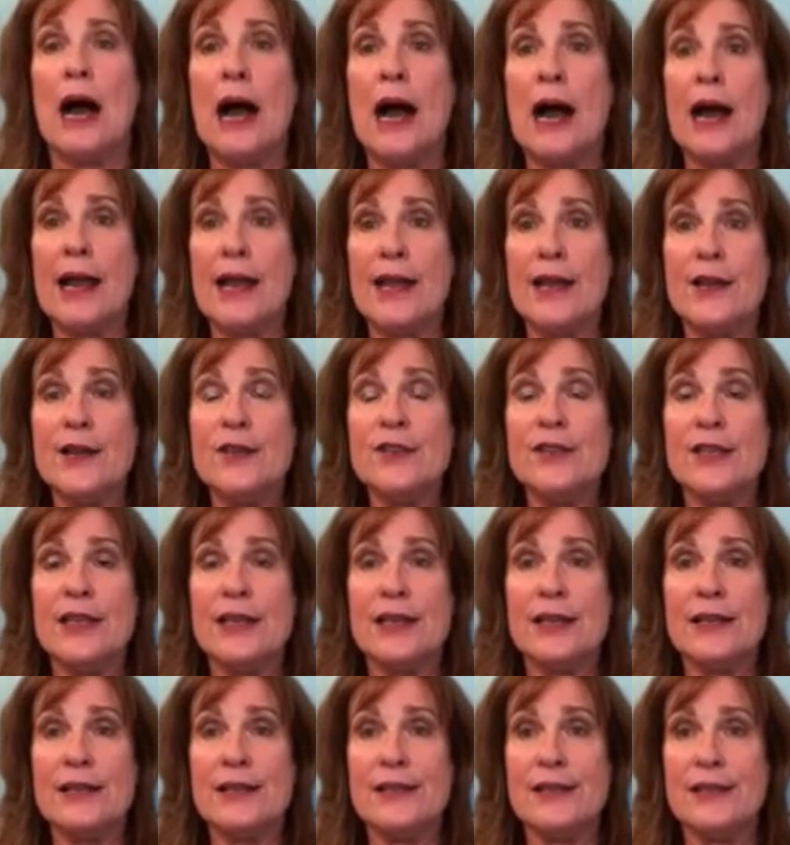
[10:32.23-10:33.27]
I use
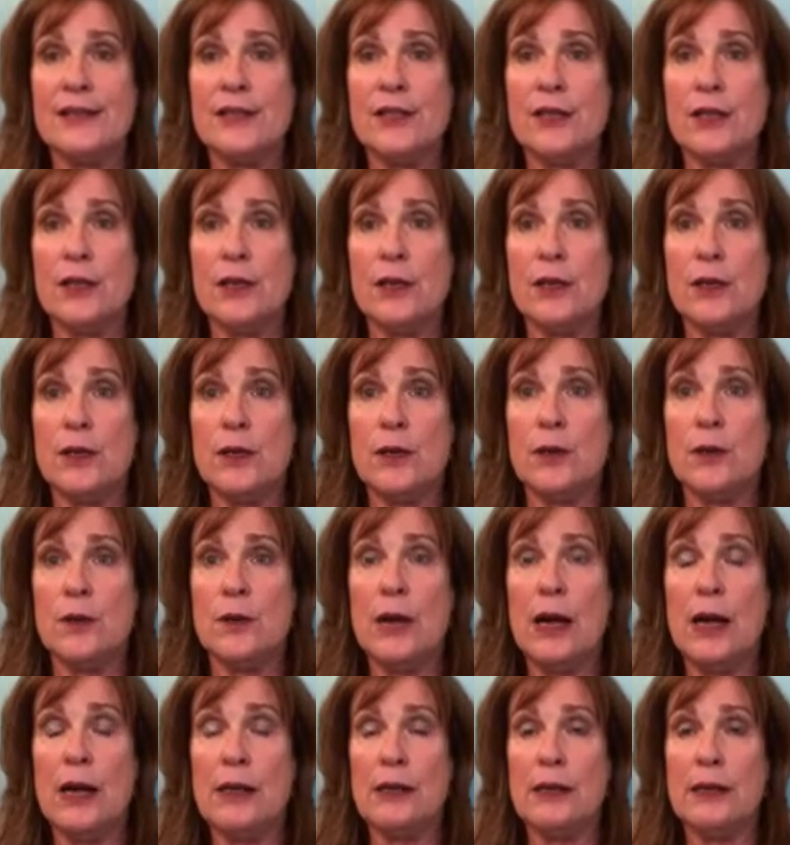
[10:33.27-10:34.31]
this to